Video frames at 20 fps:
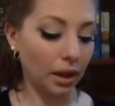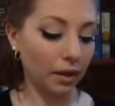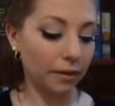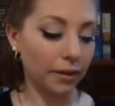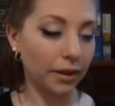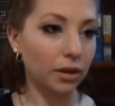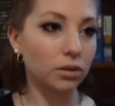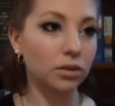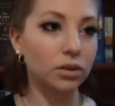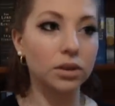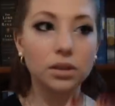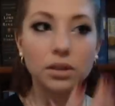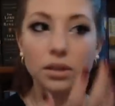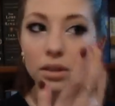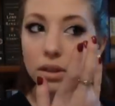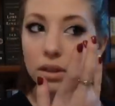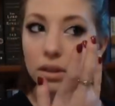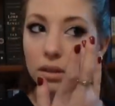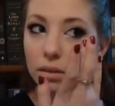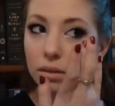and that'll just
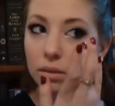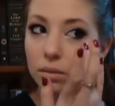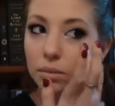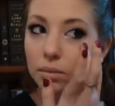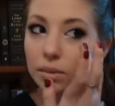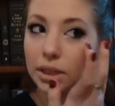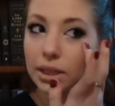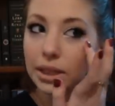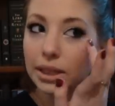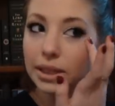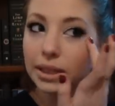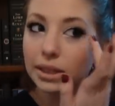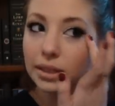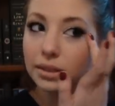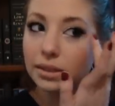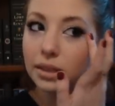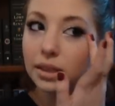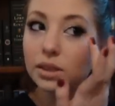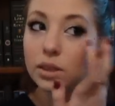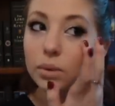really
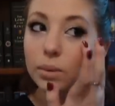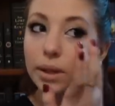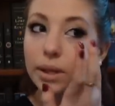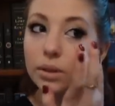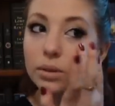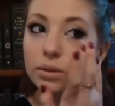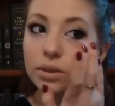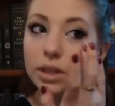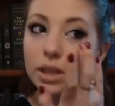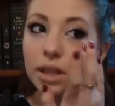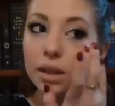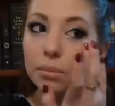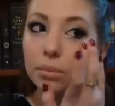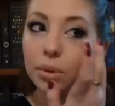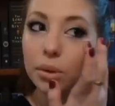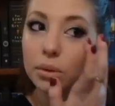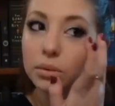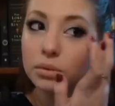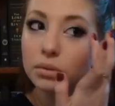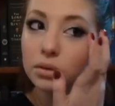accentuate your
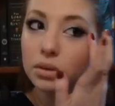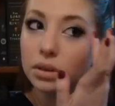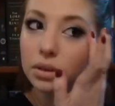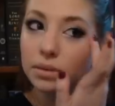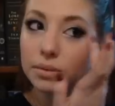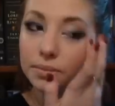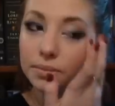cheekbones